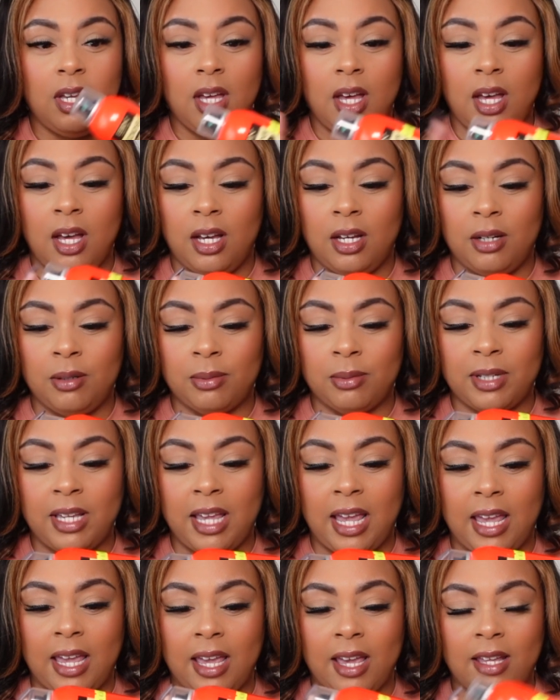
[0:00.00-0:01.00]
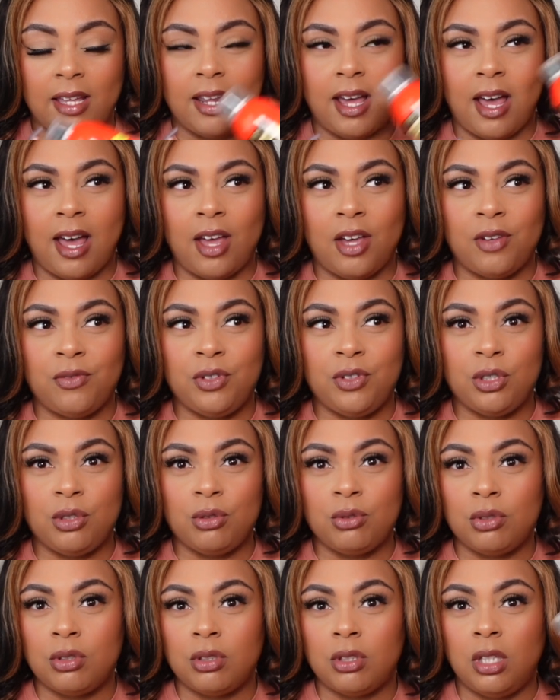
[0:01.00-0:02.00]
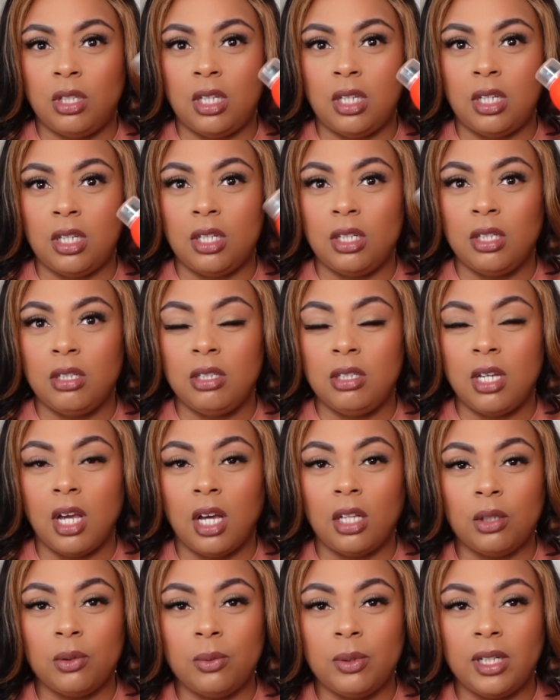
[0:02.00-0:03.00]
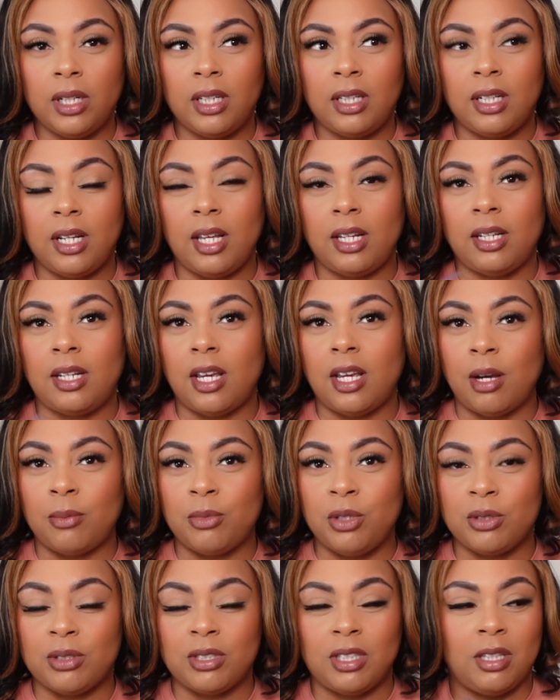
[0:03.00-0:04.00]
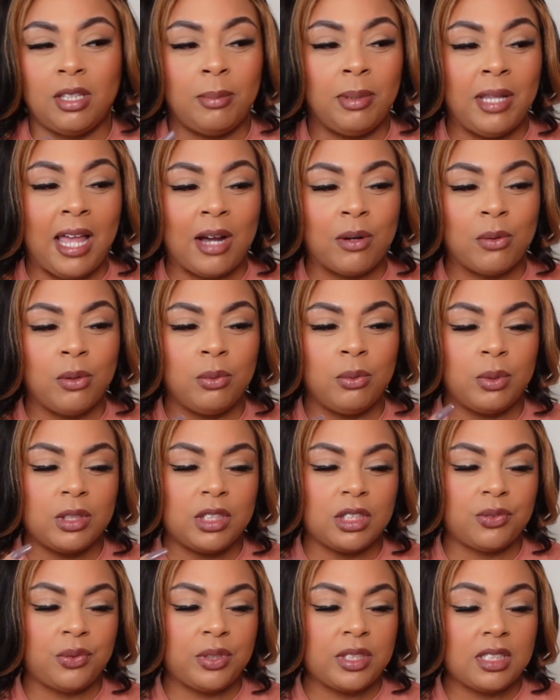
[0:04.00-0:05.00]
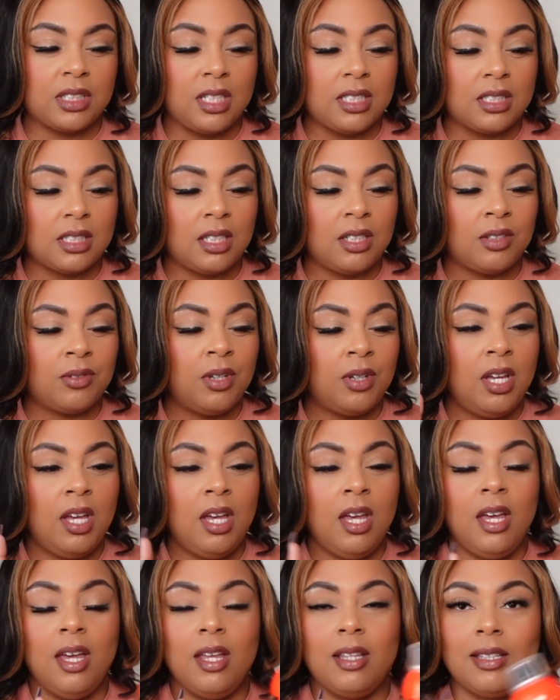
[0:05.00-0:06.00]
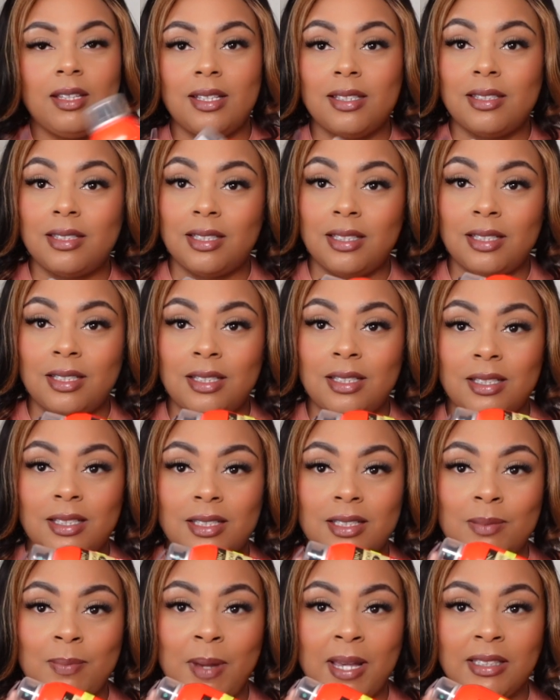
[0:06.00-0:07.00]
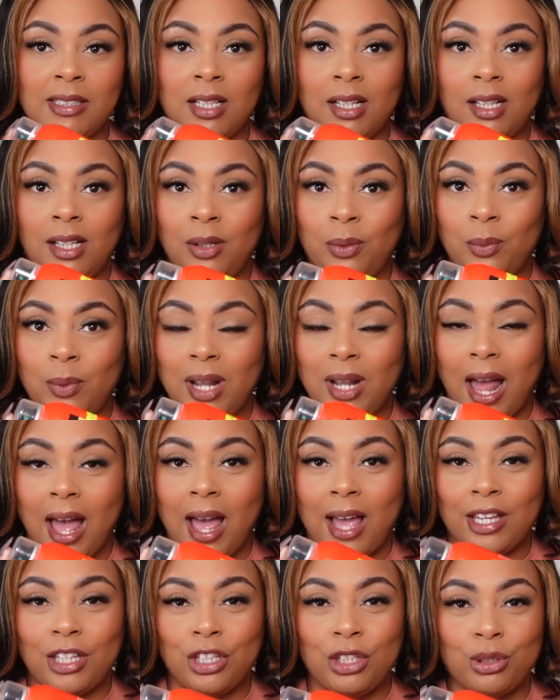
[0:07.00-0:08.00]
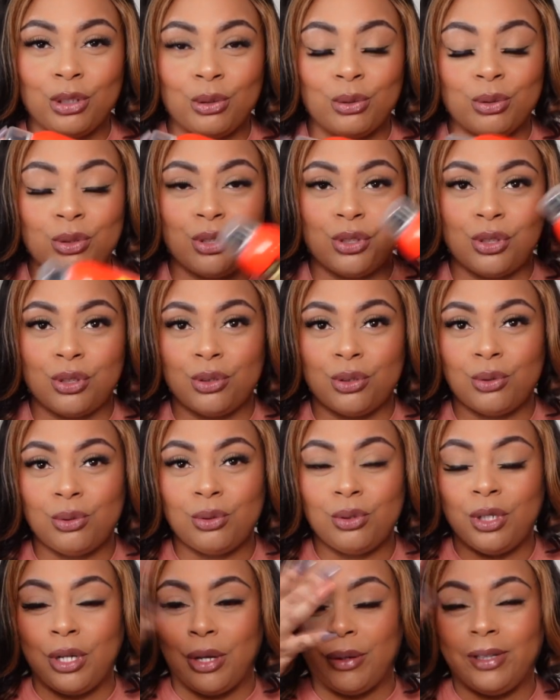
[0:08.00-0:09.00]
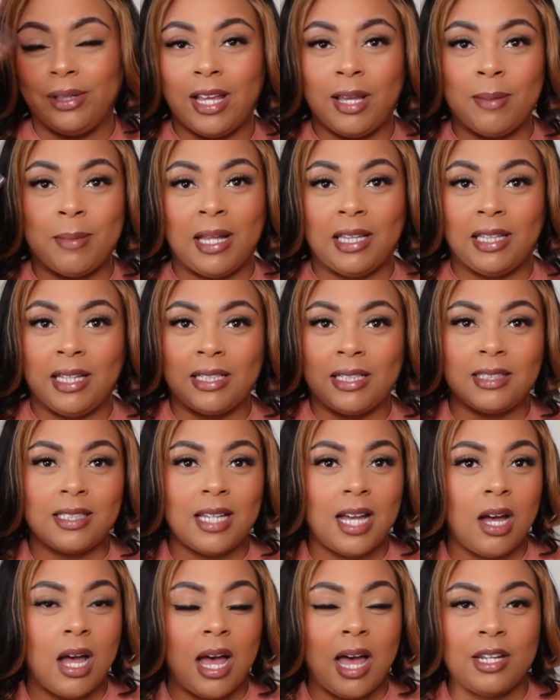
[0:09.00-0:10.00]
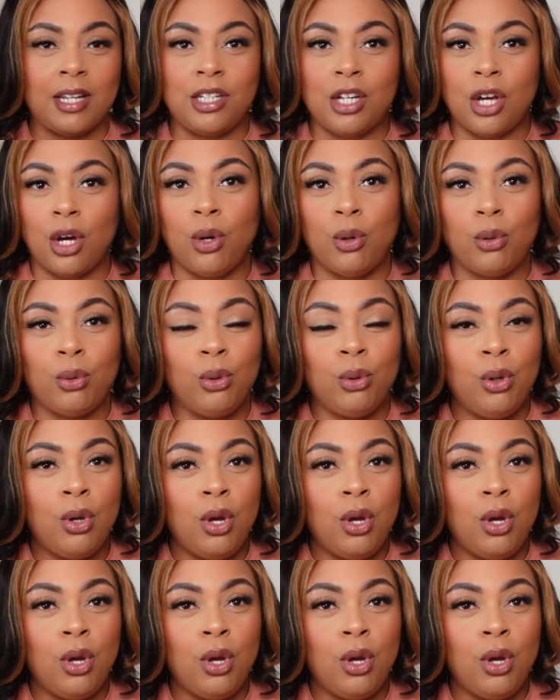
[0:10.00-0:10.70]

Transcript: um, can. I've used the yellow one and now I'm using the black one, which is for sensitive. This is basically what I use to, you know, lay my lays down. I don't